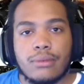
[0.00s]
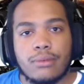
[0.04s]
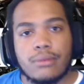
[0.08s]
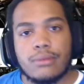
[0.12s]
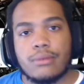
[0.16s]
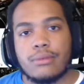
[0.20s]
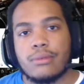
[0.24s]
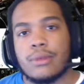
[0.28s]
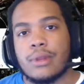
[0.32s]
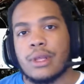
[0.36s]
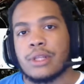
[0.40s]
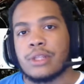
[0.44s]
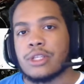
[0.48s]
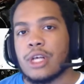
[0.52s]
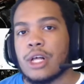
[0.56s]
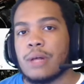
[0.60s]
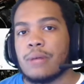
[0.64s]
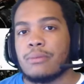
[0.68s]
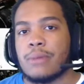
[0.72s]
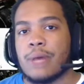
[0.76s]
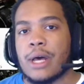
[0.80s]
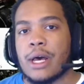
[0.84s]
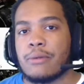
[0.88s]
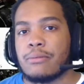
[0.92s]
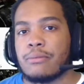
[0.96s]
It's all
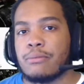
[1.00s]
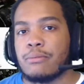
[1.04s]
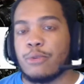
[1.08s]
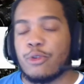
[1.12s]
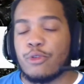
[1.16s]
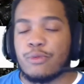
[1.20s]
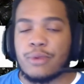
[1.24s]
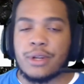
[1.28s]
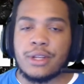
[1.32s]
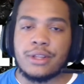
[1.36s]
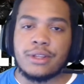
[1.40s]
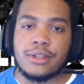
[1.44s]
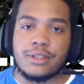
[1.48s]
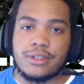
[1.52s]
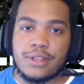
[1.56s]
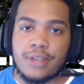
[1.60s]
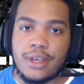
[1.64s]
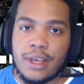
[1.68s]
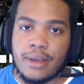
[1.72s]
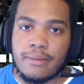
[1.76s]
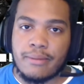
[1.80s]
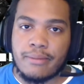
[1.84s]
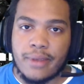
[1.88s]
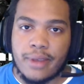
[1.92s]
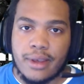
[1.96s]
about movement in this
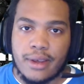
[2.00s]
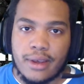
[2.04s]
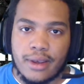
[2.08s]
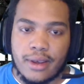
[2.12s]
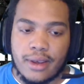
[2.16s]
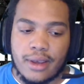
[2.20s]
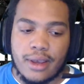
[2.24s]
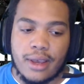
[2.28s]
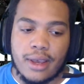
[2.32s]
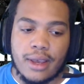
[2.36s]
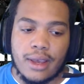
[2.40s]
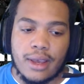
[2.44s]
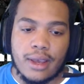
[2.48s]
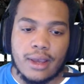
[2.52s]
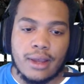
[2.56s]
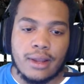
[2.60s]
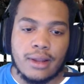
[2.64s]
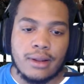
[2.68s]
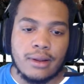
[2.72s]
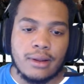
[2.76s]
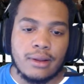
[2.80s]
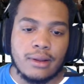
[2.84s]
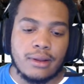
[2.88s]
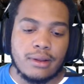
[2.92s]
game, and